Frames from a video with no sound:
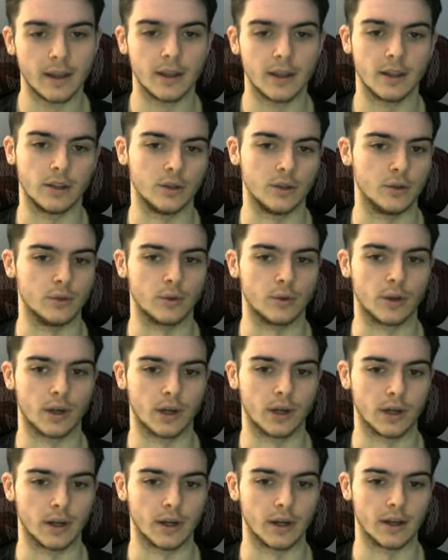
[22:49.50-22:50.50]
You
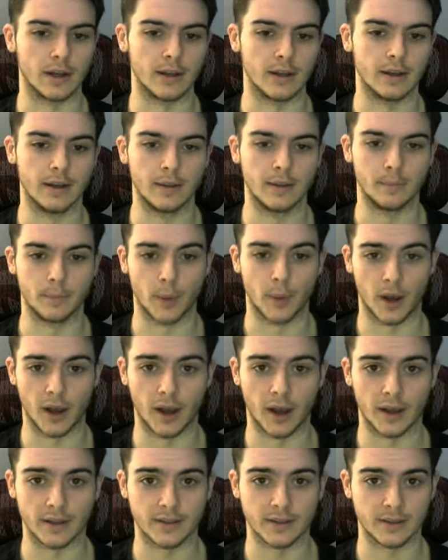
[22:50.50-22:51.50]
could
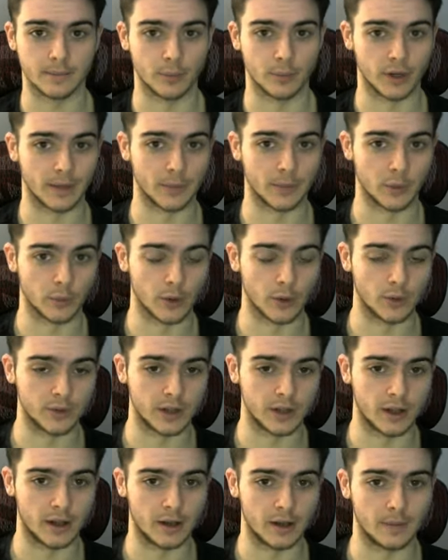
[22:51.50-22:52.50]
Boss, bring up the
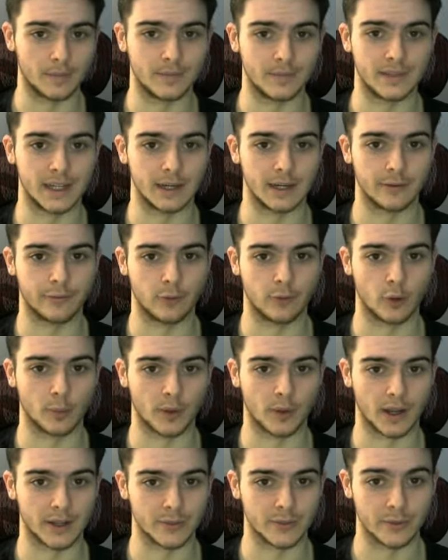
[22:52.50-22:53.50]
Rotom, take a 4
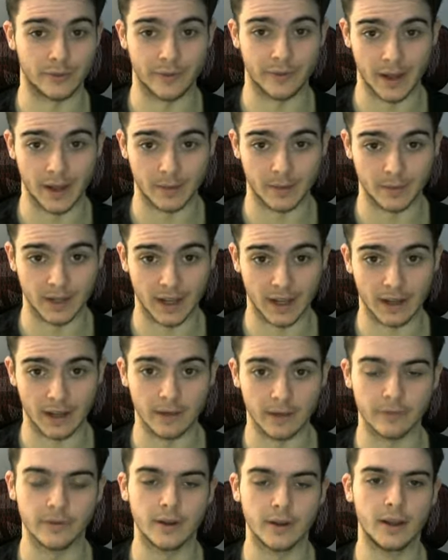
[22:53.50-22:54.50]
prize with Phantom Dive.
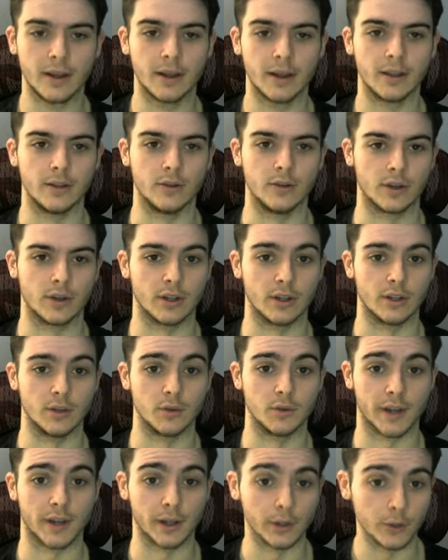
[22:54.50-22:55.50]
You could use
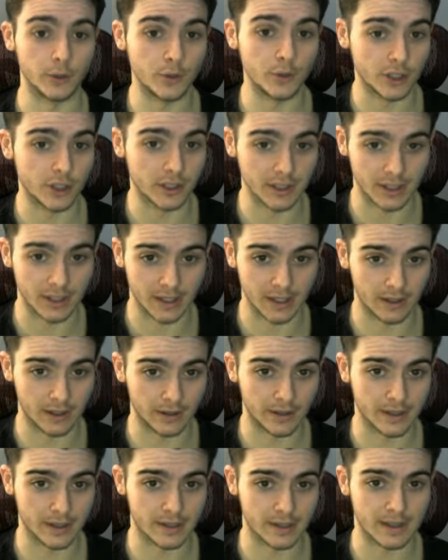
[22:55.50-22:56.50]
Halucha to kill
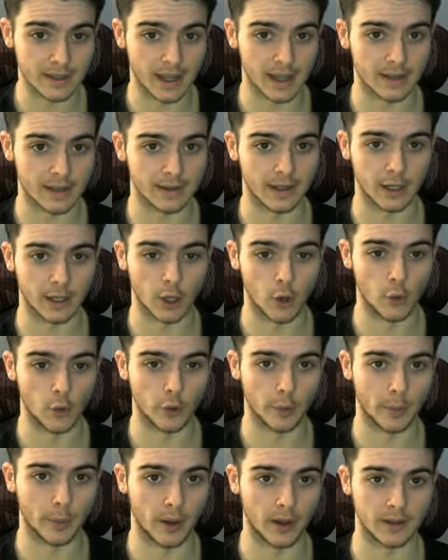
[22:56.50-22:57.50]
this, and, like,
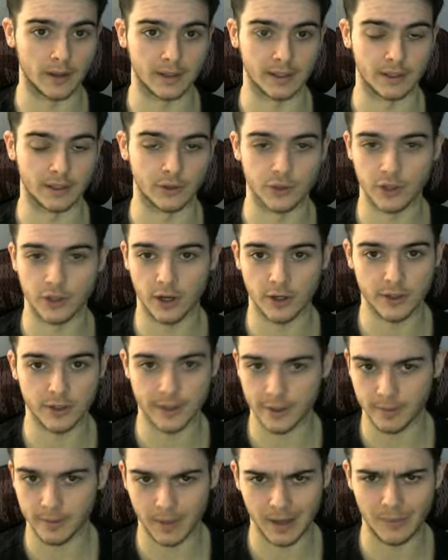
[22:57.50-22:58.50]
Ogerpon to kill
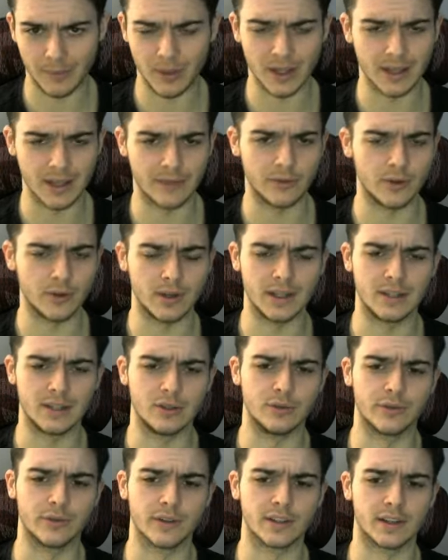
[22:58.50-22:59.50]
Charizard maybe if you need to
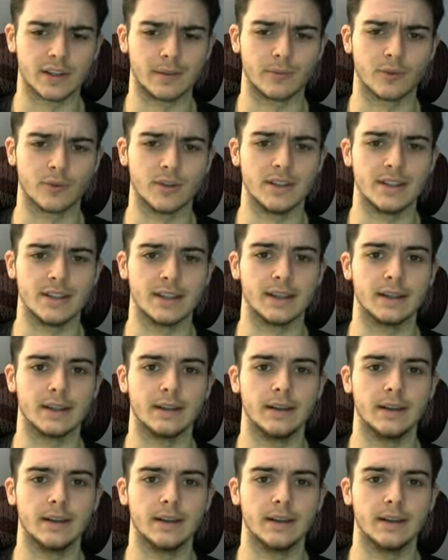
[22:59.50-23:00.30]
for some reason.